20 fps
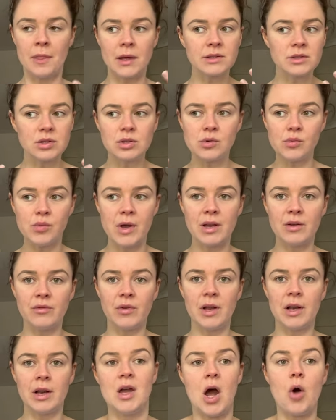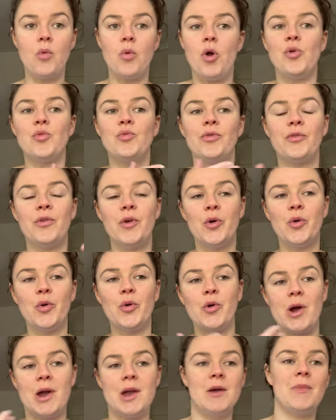It's just a weird feeling. I won't feel
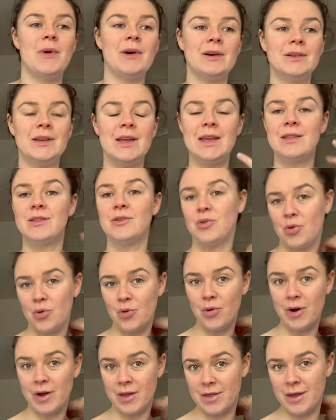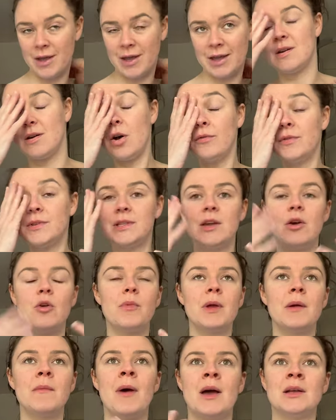great about either or, I think. Obviously it'll
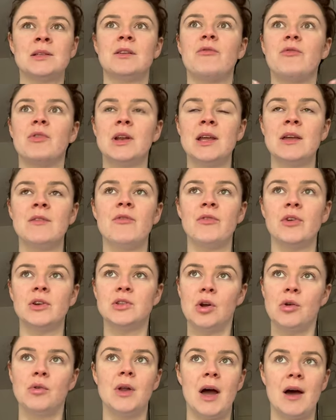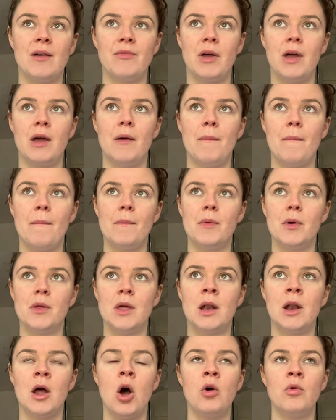be a massive relief if I don't have it, but
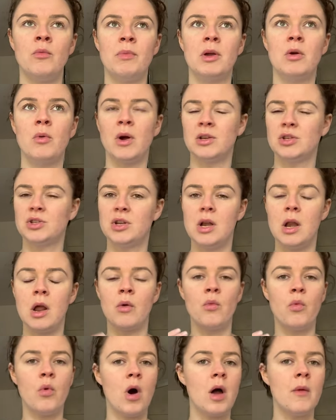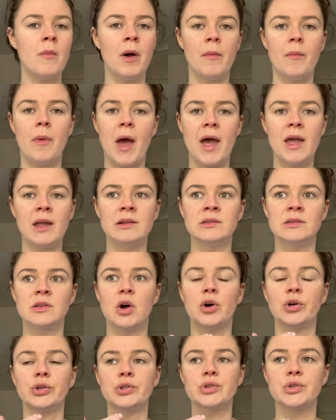then I would be questioning why my pains
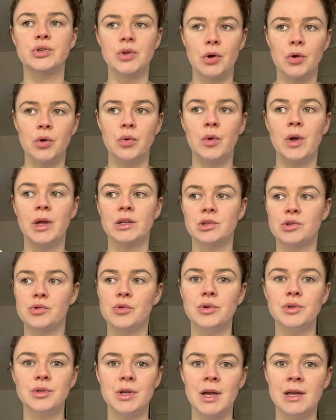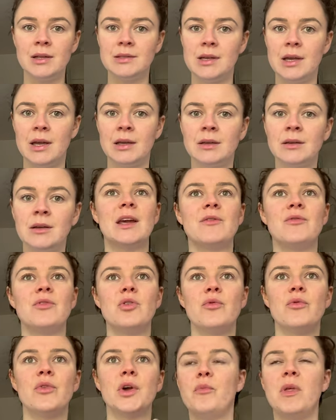are so excruciating. If
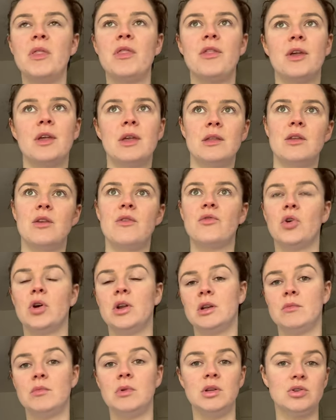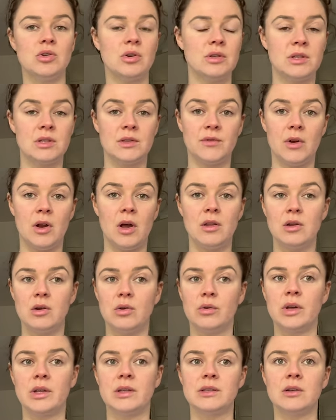you've been thinking that you've got endometriosis for like the
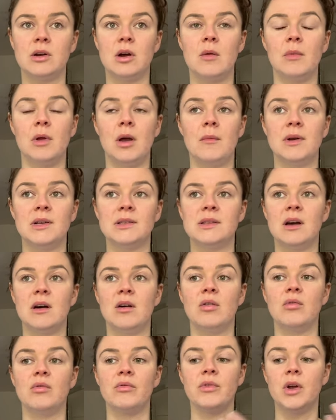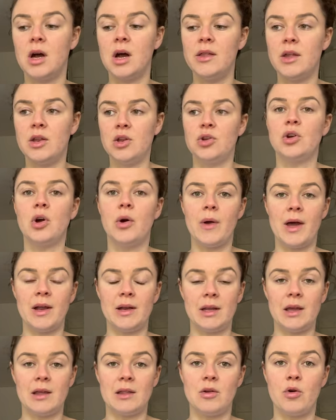longest time, like myself, and then you go ahead
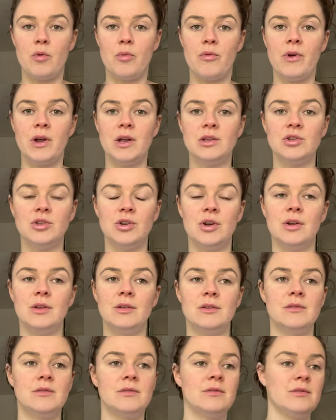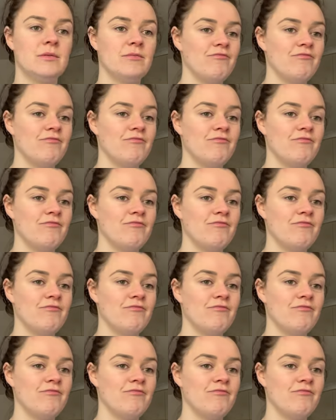and get the operation,